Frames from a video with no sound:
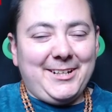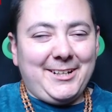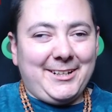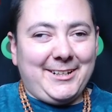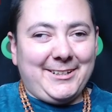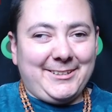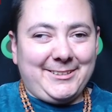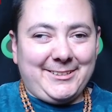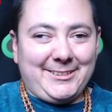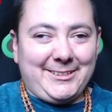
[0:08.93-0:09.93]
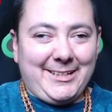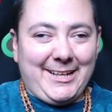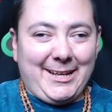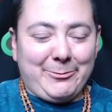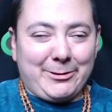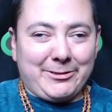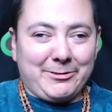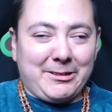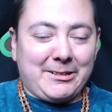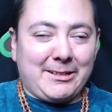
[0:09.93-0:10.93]
Today we're
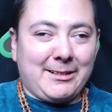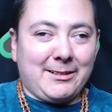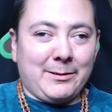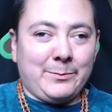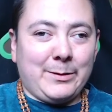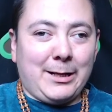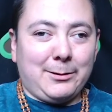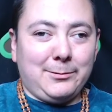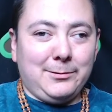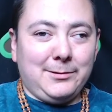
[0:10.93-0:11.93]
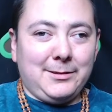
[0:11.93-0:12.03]
talking about